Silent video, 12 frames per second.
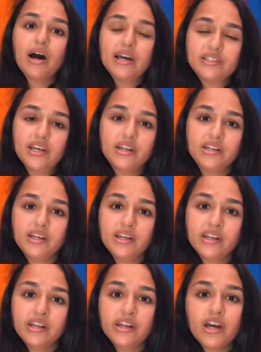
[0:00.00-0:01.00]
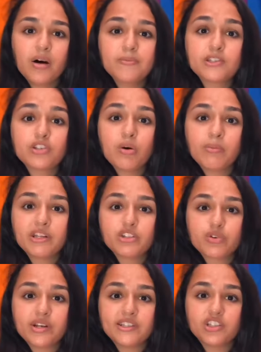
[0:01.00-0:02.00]
identity and it helps so many
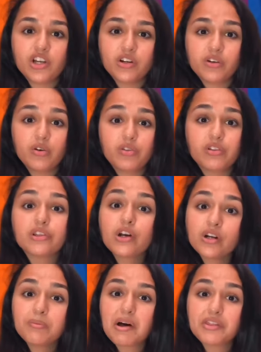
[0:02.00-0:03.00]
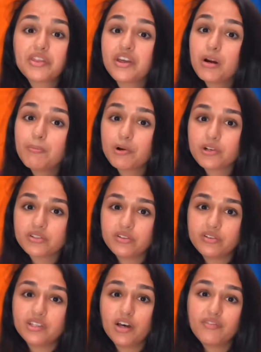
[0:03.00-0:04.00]
transgender youth learn about their personal
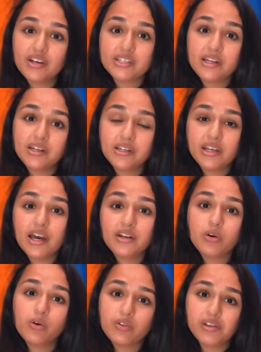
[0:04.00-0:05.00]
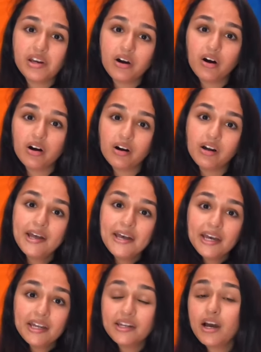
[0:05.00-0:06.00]
self-identity and who they are.
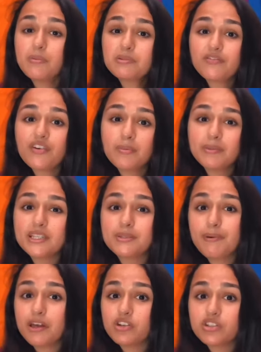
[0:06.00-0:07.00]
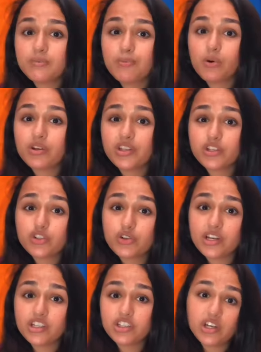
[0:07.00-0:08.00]
And it helps families better support their
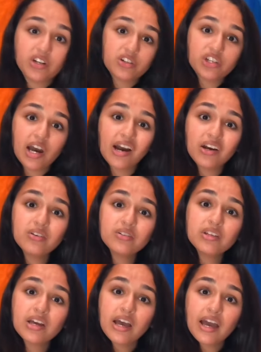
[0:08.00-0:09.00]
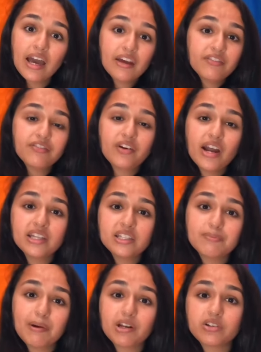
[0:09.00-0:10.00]
transgender child and friends
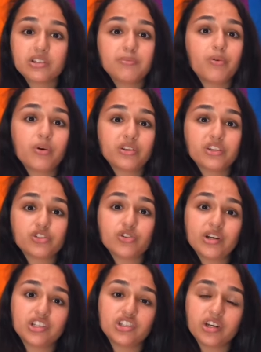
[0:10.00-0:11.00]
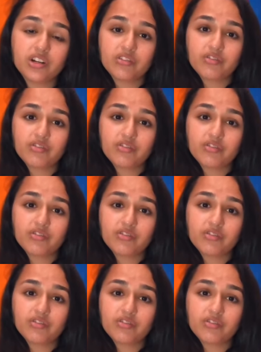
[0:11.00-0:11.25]
better support their transgender